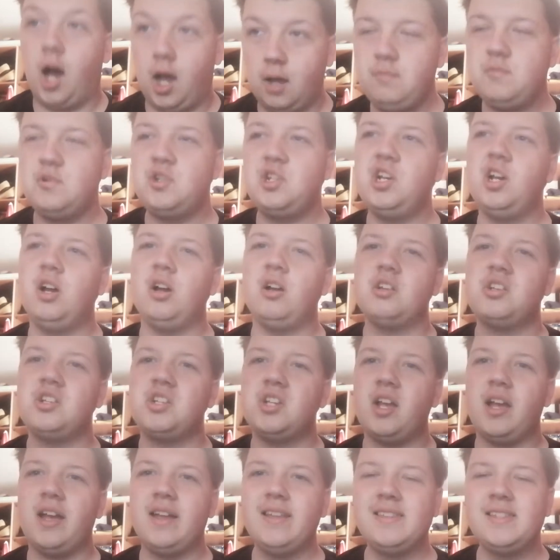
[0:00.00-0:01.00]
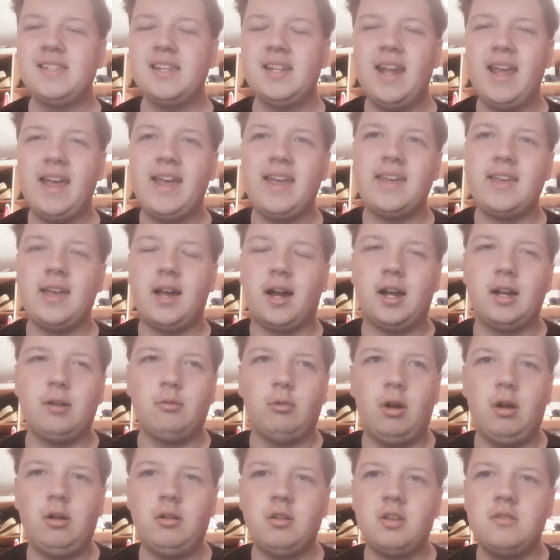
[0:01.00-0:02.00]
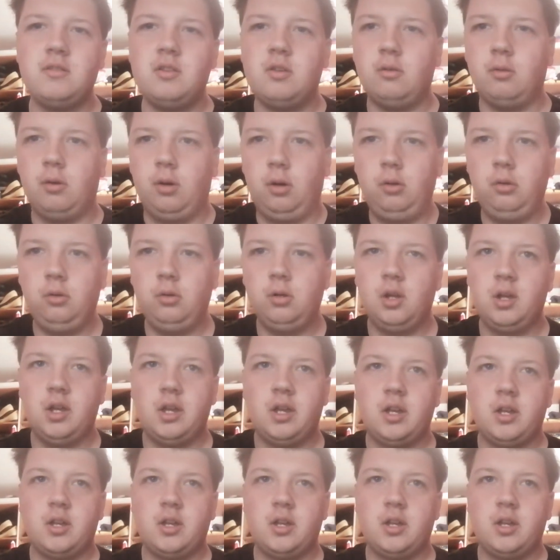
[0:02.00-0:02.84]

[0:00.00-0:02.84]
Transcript: I'm Josh and today I welcome you all